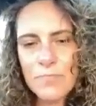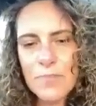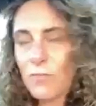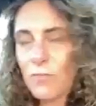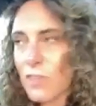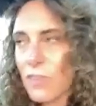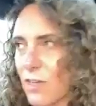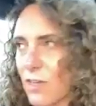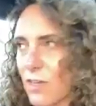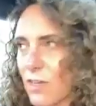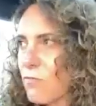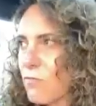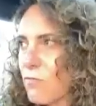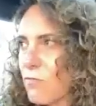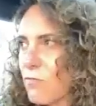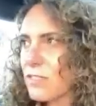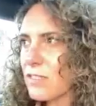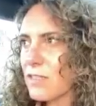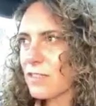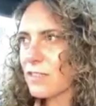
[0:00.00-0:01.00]
If you think about
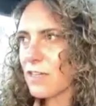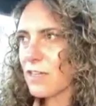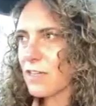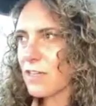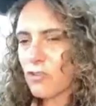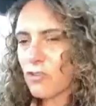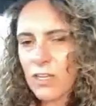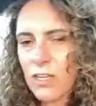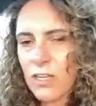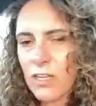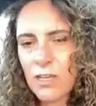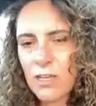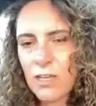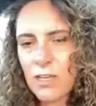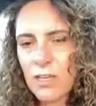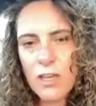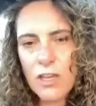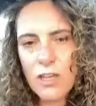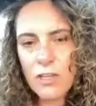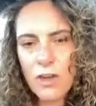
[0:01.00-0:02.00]
race in this country,
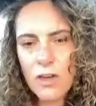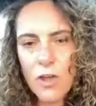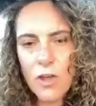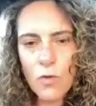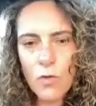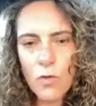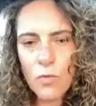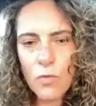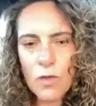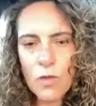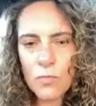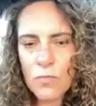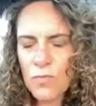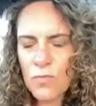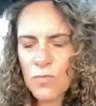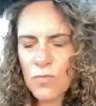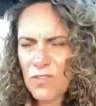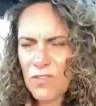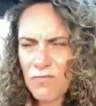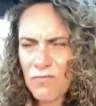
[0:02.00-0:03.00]
you know,
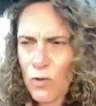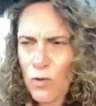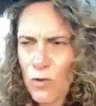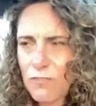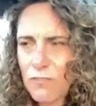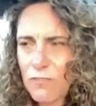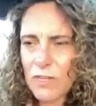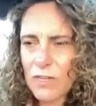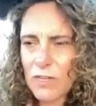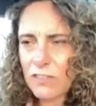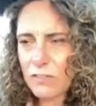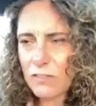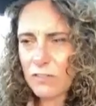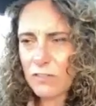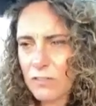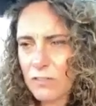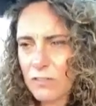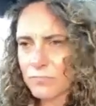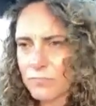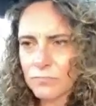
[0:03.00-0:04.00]
of course everybody's
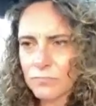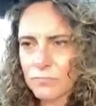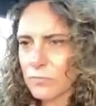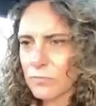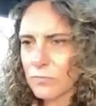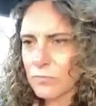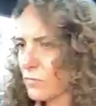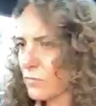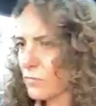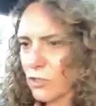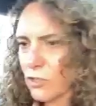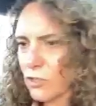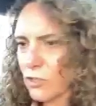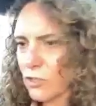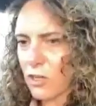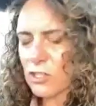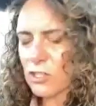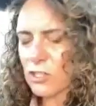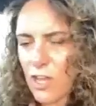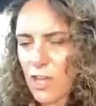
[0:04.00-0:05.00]
still, you know,
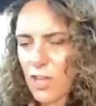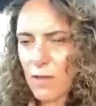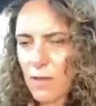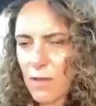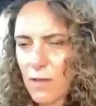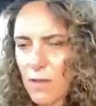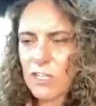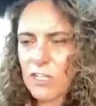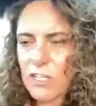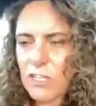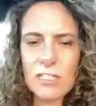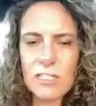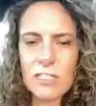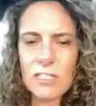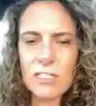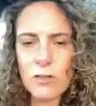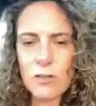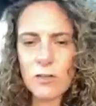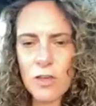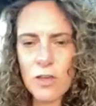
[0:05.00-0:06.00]
it's not, I'm not
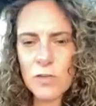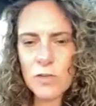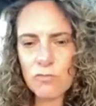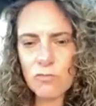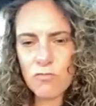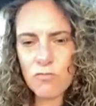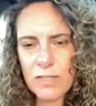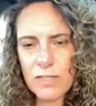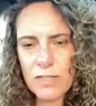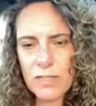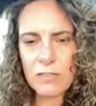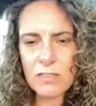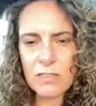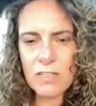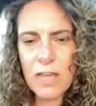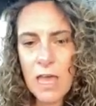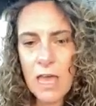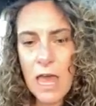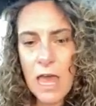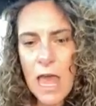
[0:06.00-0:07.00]
suggesting that nobody's racist,
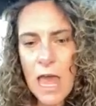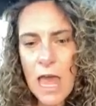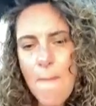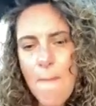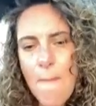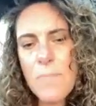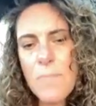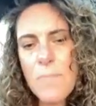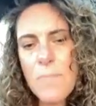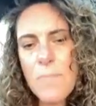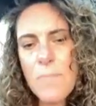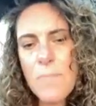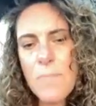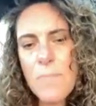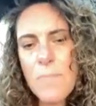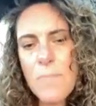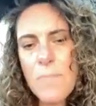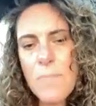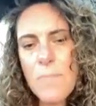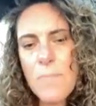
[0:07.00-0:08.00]
but
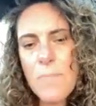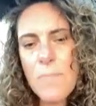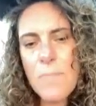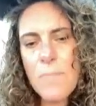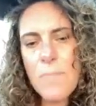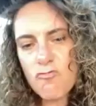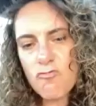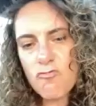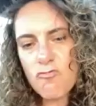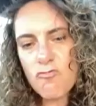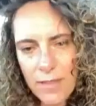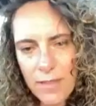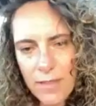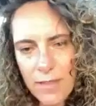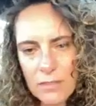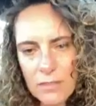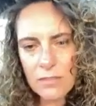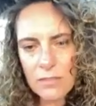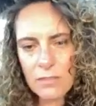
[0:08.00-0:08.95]
racist rants